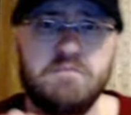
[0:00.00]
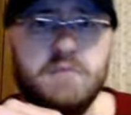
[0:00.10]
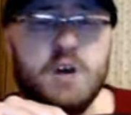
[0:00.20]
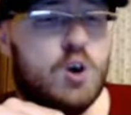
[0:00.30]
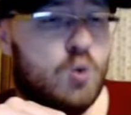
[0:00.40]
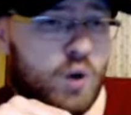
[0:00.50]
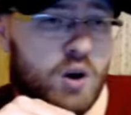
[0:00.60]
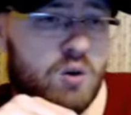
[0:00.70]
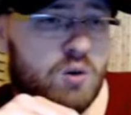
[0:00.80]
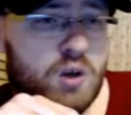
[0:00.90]

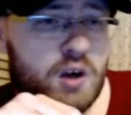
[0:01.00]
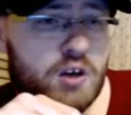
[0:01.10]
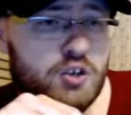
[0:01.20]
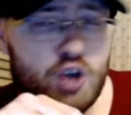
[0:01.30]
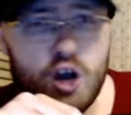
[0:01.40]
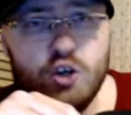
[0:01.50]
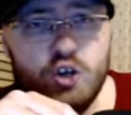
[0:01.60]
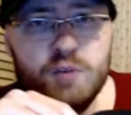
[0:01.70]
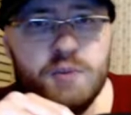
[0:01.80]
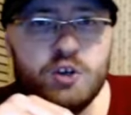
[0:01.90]
Well, John
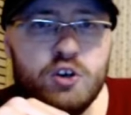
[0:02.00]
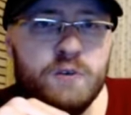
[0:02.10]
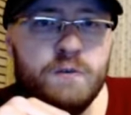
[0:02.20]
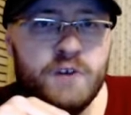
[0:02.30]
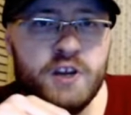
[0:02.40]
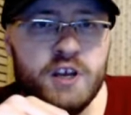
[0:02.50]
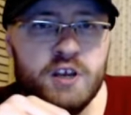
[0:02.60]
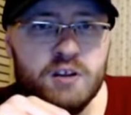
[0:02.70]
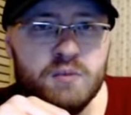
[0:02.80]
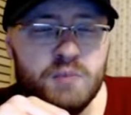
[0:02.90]
Goodman couldn't fit
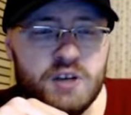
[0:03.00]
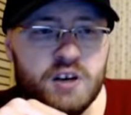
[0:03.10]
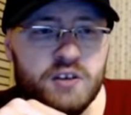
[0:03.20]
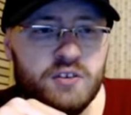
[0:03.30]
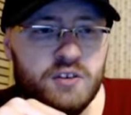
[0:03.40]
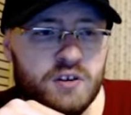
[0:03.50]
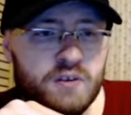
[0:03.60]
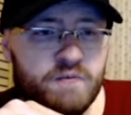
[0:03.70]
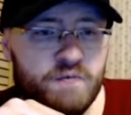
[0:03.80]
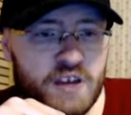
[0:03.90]
in because the
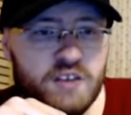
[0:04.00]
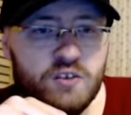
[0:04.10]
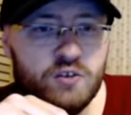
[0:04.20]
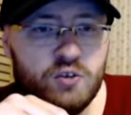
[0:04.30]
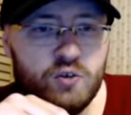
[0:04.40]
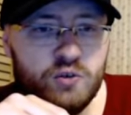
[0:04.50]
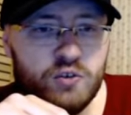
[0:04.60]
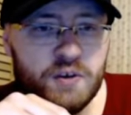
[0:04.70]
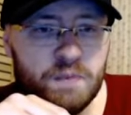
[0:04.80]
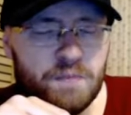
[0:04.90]
vent is too
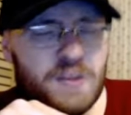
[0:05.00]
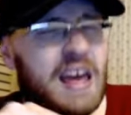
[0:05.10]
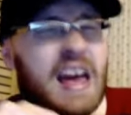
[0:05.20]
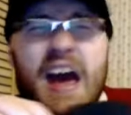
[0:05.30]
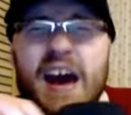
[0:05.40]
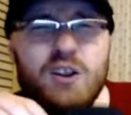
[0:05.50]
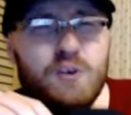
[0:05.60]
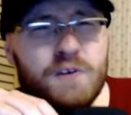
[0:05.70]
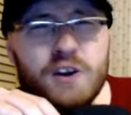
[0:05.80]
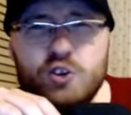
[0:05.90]
slim. How the
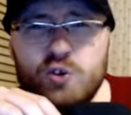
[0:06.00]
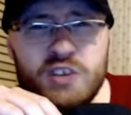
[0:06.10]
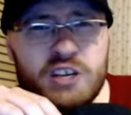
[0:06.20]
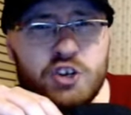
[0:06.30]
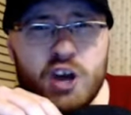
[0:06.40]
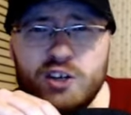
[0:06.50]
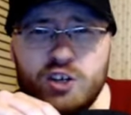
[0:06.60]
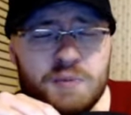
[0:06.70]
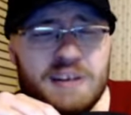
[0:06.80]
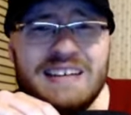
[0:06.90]
fuck do you think John
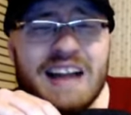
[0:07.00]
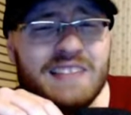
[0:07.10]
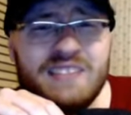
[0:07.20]
Goodman got there in